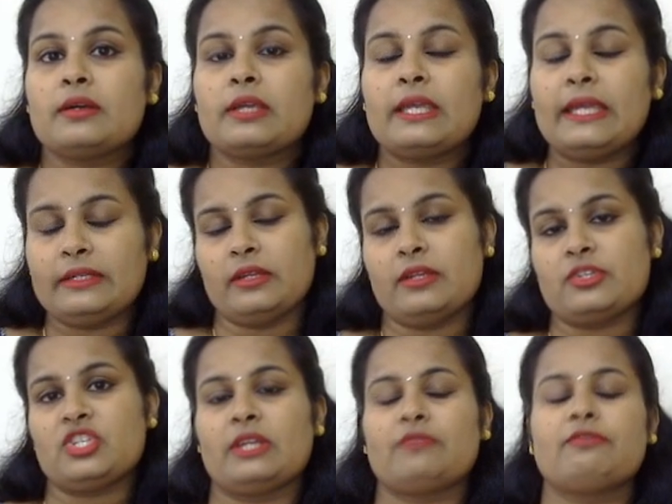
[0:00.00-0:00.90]
heat
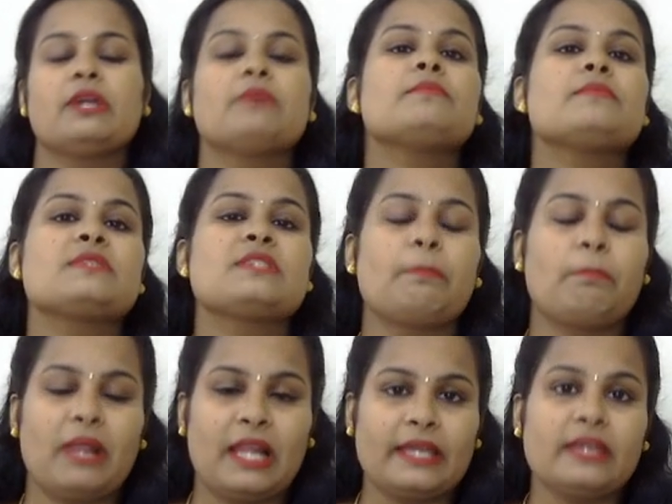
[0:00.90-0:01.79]
energy that we are
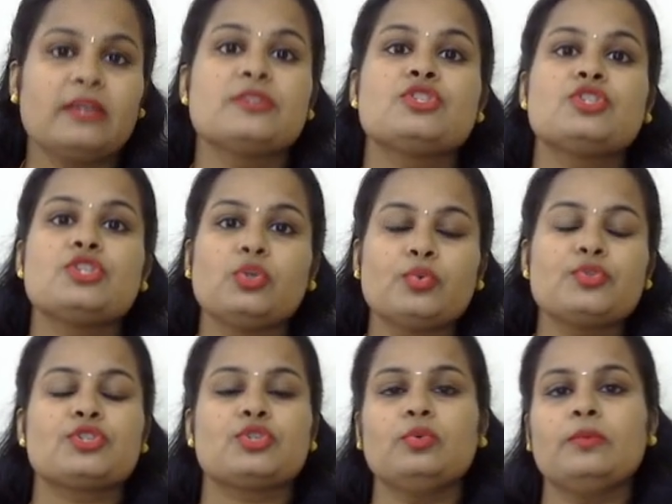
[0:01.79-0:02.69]
supplying is
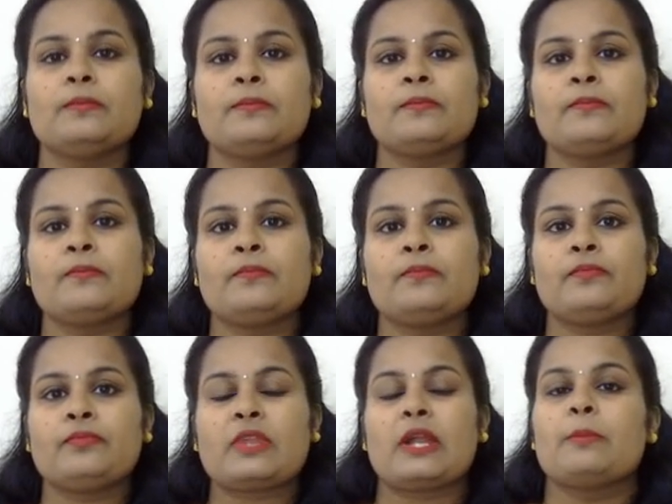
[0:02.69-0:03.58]
used to
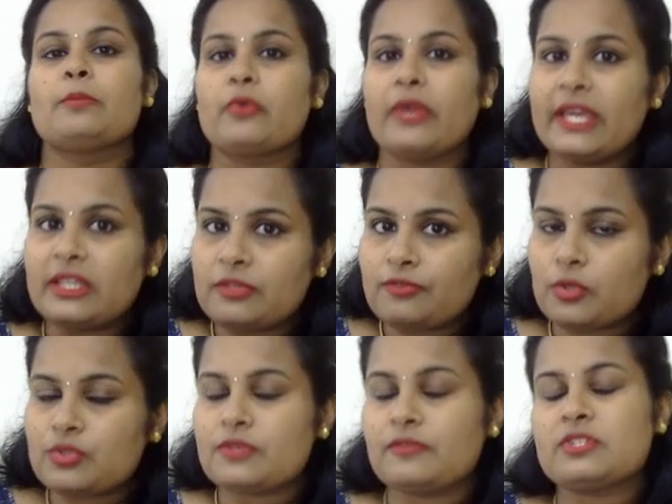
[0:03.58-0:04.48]
break the
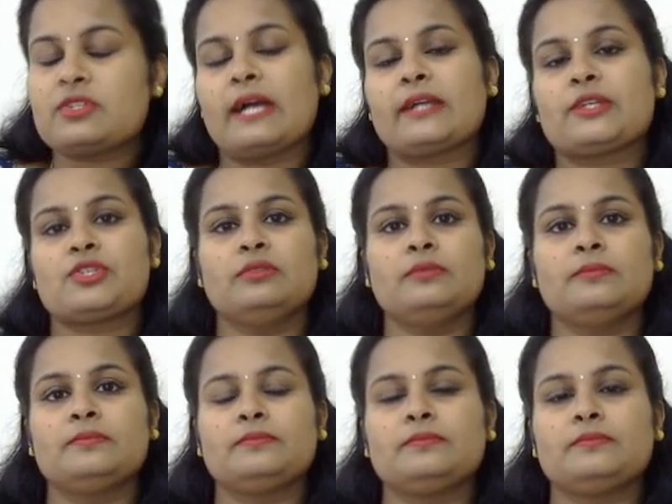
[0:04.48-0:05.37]
force of attraction,
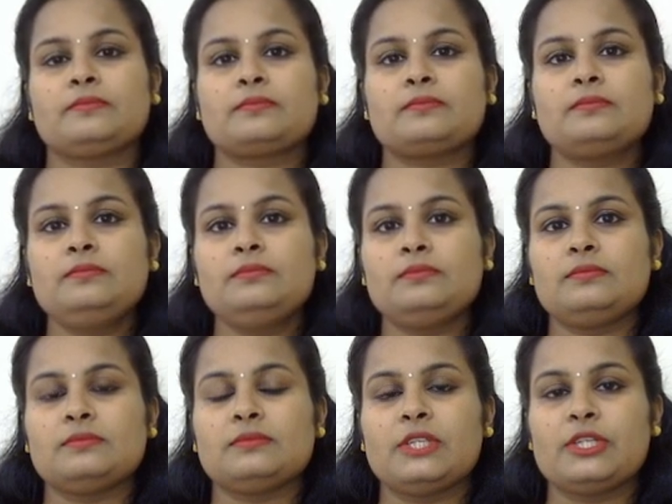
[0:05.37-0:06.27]

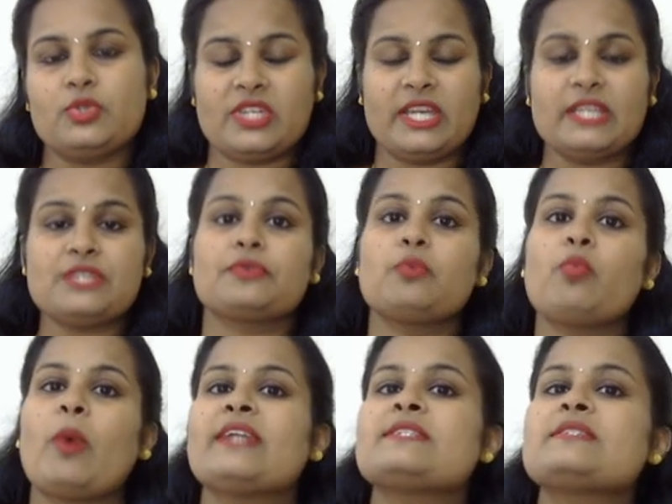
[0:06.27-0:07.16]
to change from
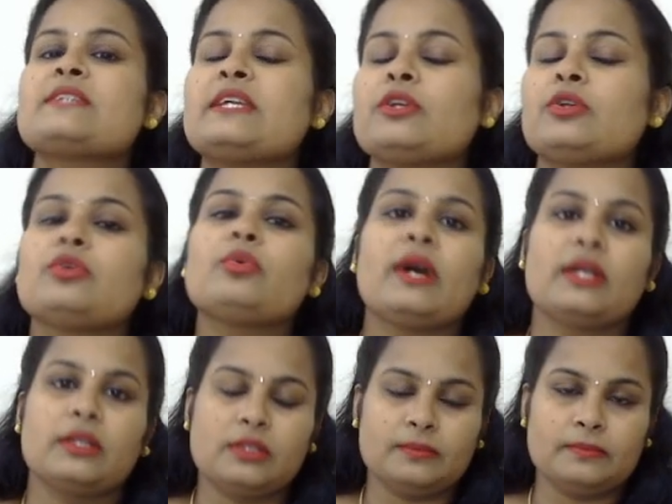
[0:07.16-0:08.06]
one state into
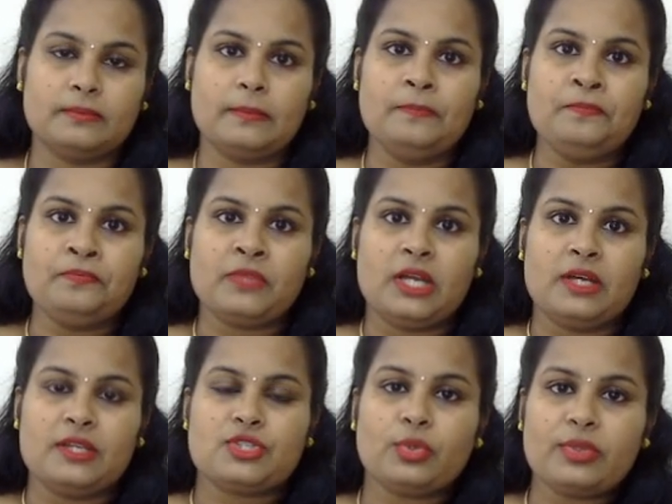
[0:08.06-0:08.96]
another.
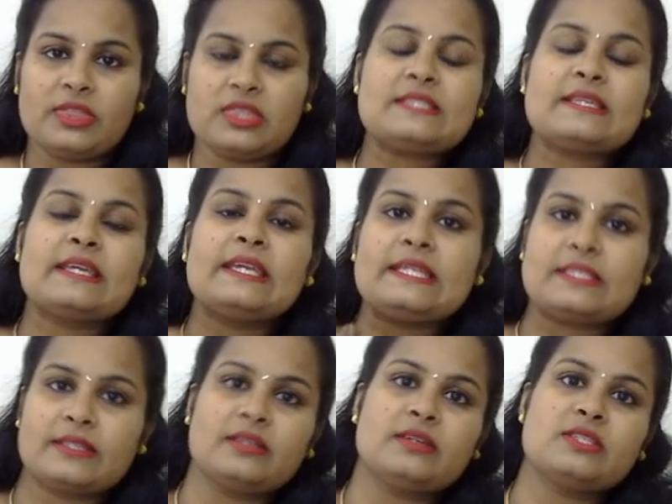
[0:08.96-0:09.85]
So this heat
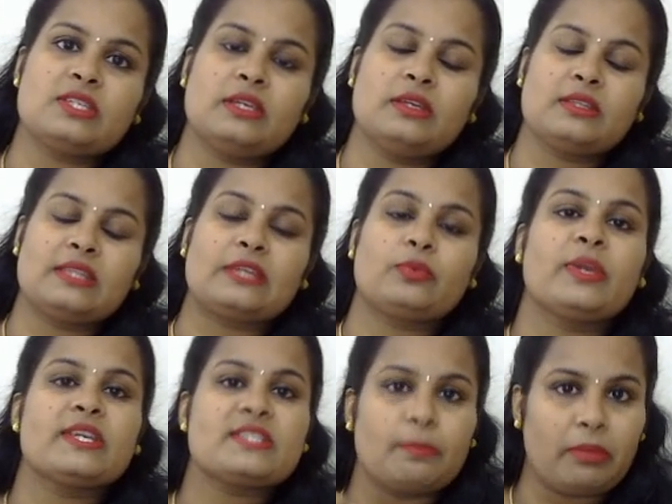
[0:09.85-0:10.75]
energy that we
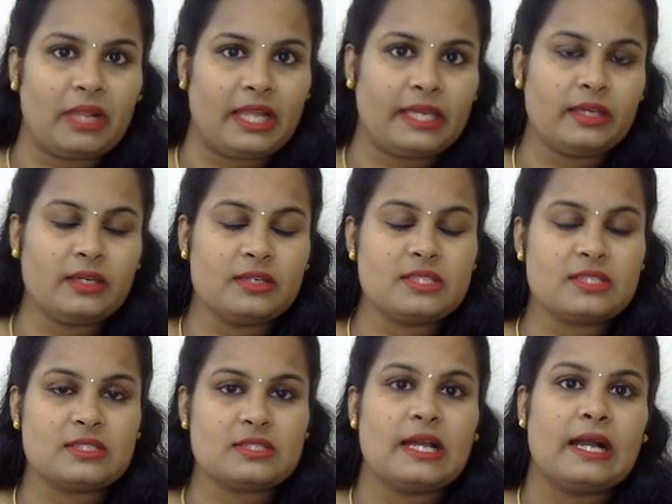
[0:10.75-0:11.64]
are supplying
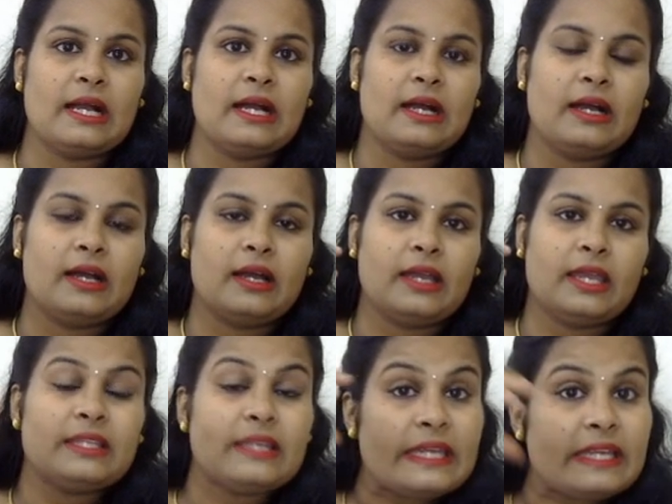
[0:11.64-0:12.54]
is
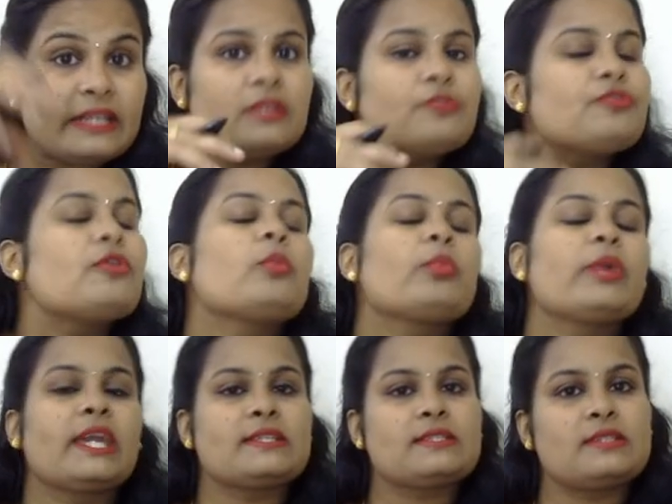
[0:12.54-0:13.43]
in the hidden form, we
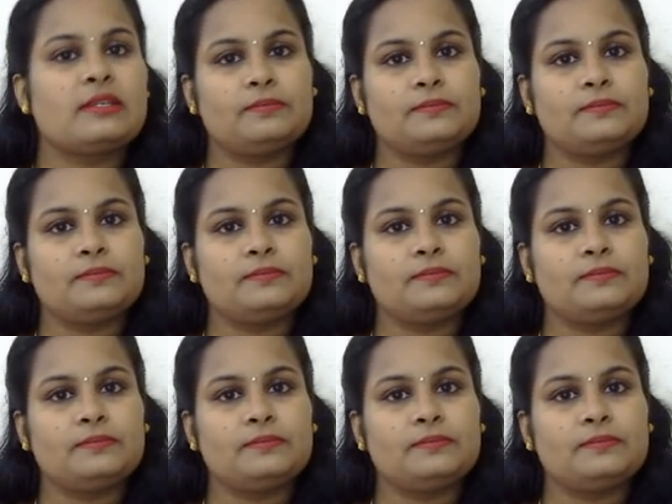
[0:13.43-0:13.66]
can say.